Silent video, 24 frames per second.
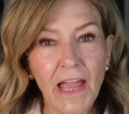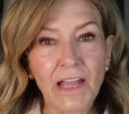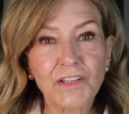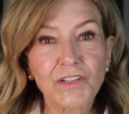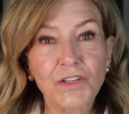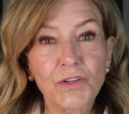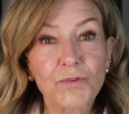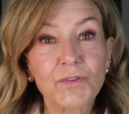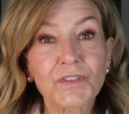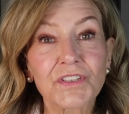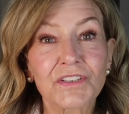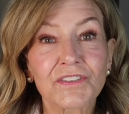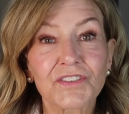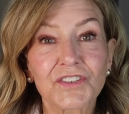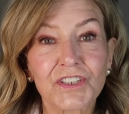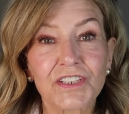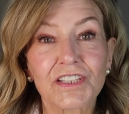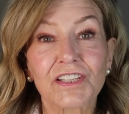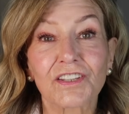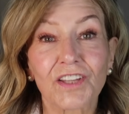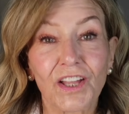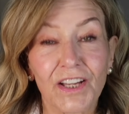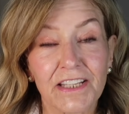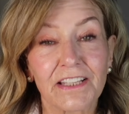and using
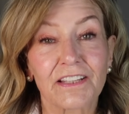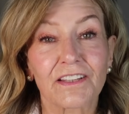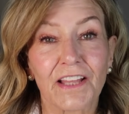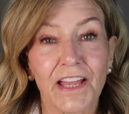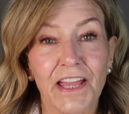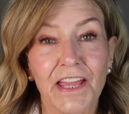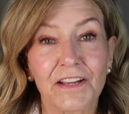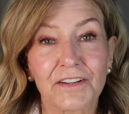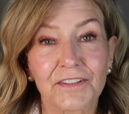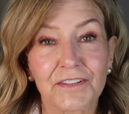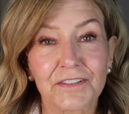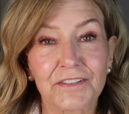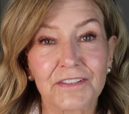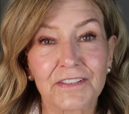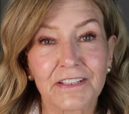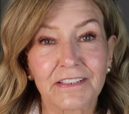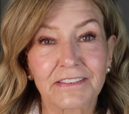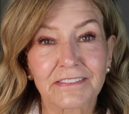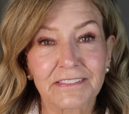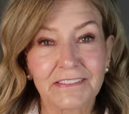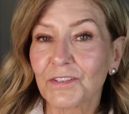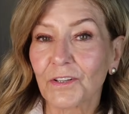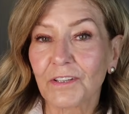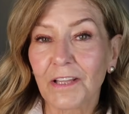just light layers.
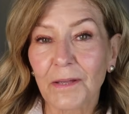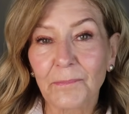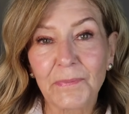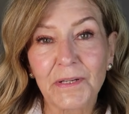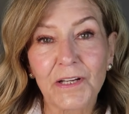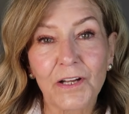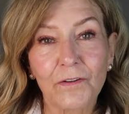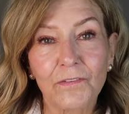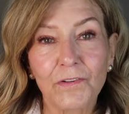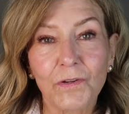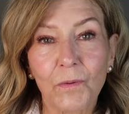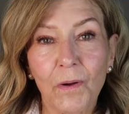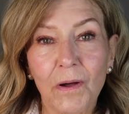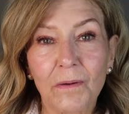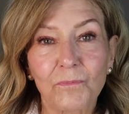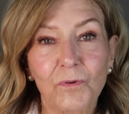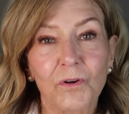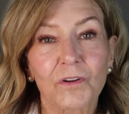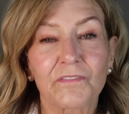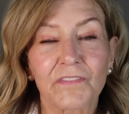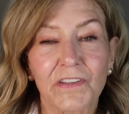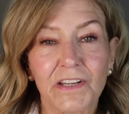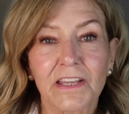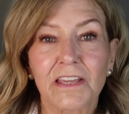So let me know if you want
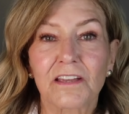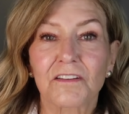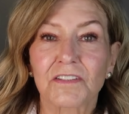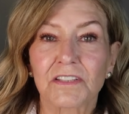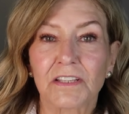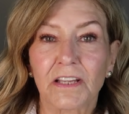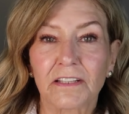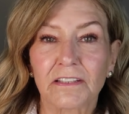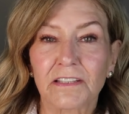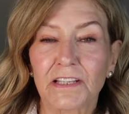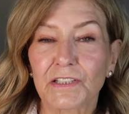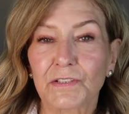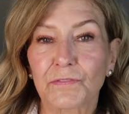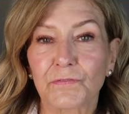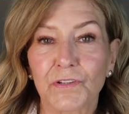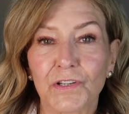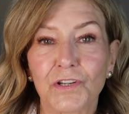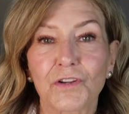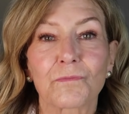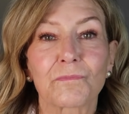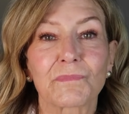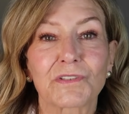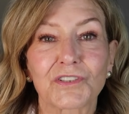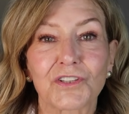more videos like this for
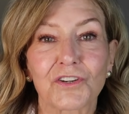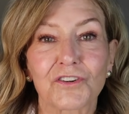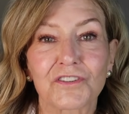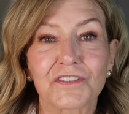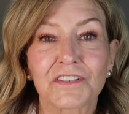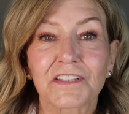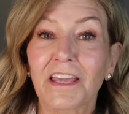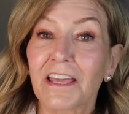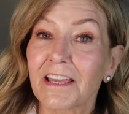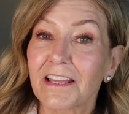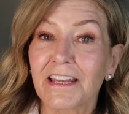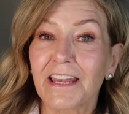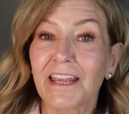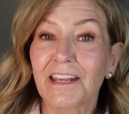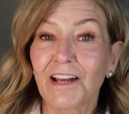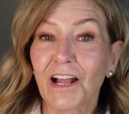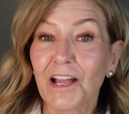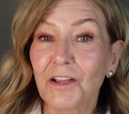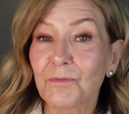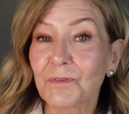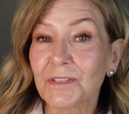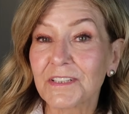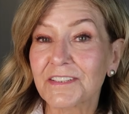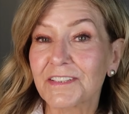your mature skin, and
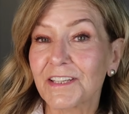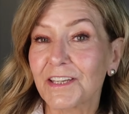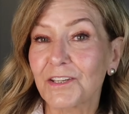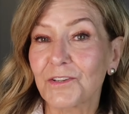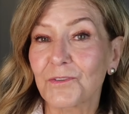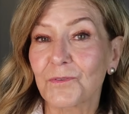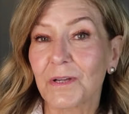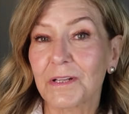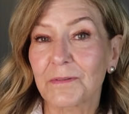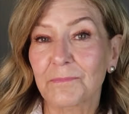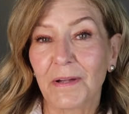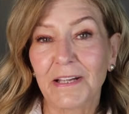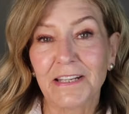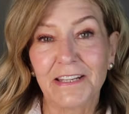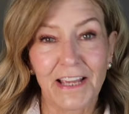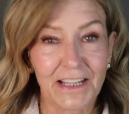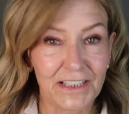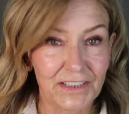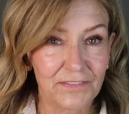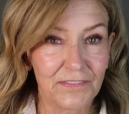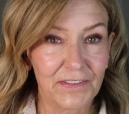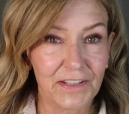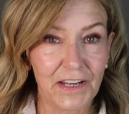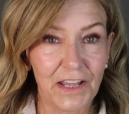I will see you in my
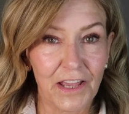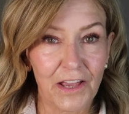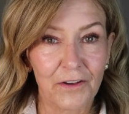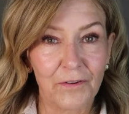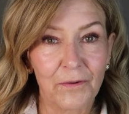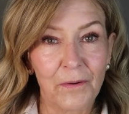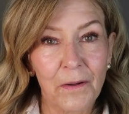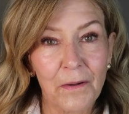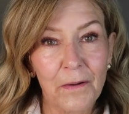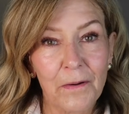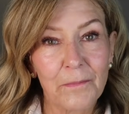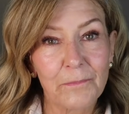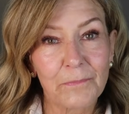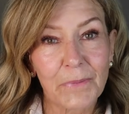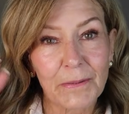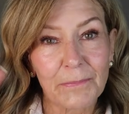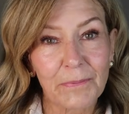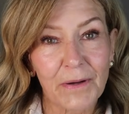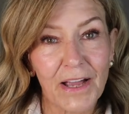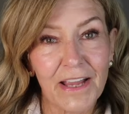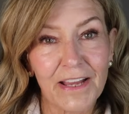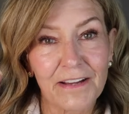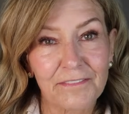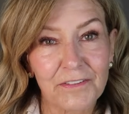next video. Bye
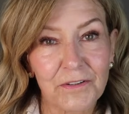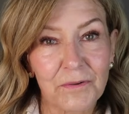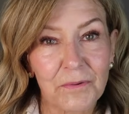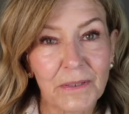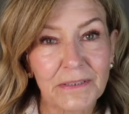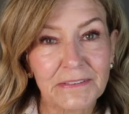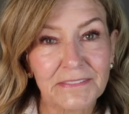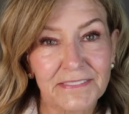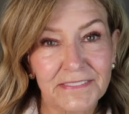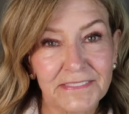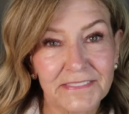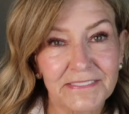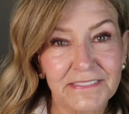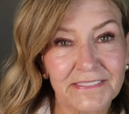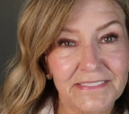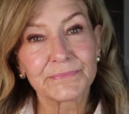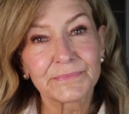bye everyone.